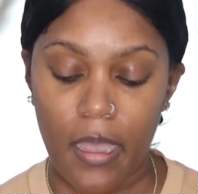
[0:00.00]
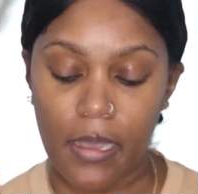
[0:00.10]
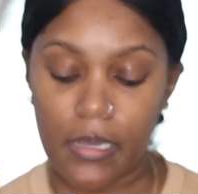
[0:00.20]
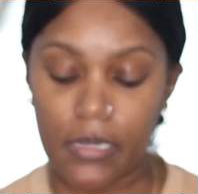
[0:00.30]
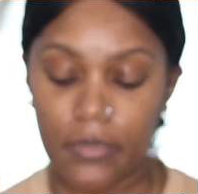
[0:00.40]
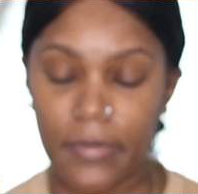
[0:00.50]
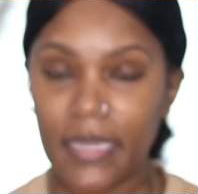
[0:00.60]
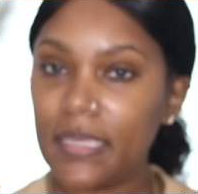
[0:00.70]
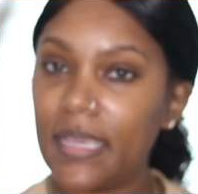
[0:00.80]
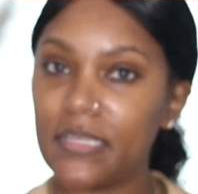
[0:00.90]

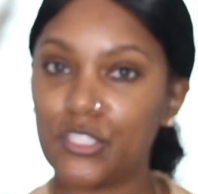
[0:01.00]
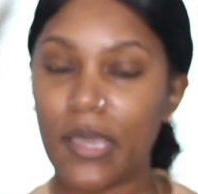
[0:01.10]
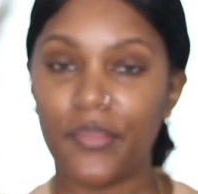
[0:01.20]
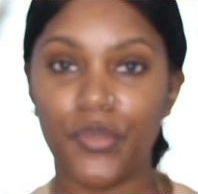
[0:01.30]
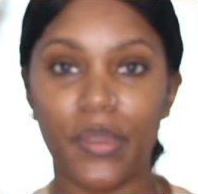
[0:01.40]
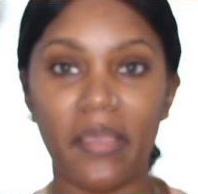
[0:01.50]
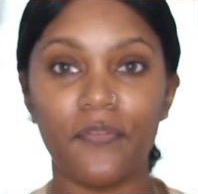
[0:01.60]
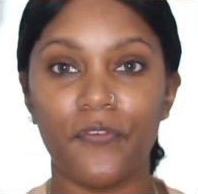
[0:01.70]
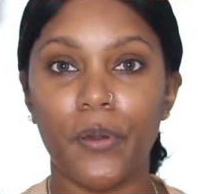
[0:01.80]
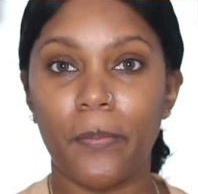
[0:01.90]
And yeah, so I thought I'd
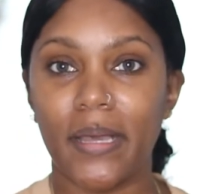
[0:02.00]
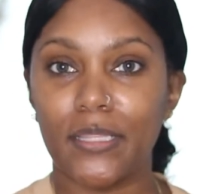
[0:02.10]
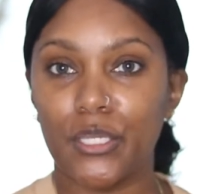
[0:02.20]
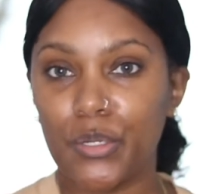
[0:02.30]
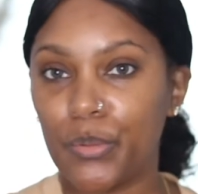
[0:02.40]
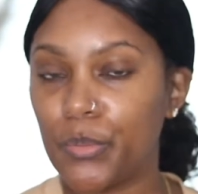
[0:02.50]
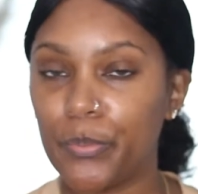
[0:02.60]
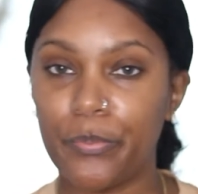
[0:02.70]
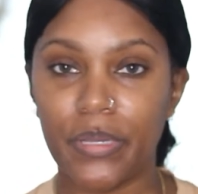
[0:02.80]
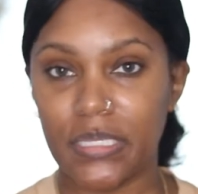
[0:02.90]
film my little
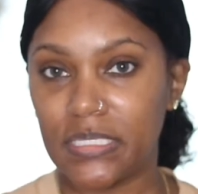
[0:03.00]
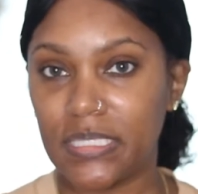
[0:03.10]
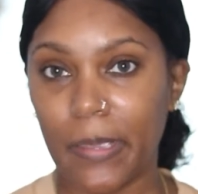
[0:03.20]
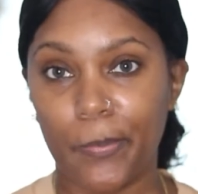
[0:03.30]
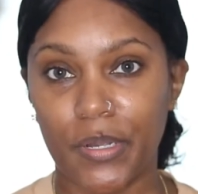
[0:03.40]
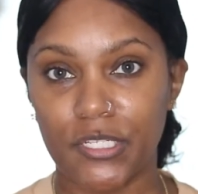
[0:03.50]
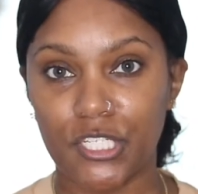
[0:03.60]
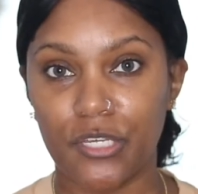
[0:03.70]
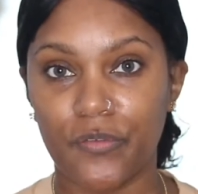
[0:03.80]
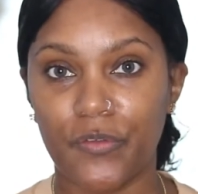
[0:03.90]
Mother's Day brunch
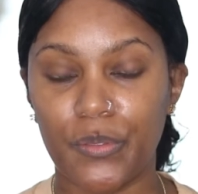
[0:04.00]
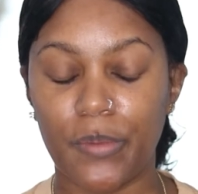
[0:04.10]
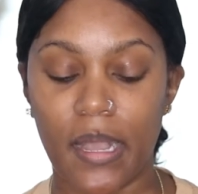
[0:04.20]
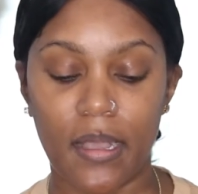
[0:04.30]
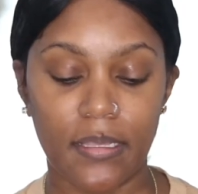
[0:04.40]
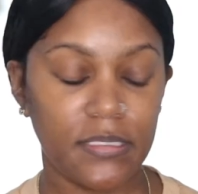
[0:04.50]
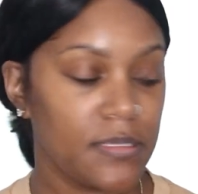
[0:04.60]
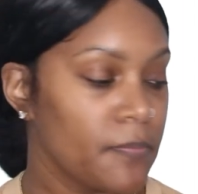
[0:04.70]
look for you guys.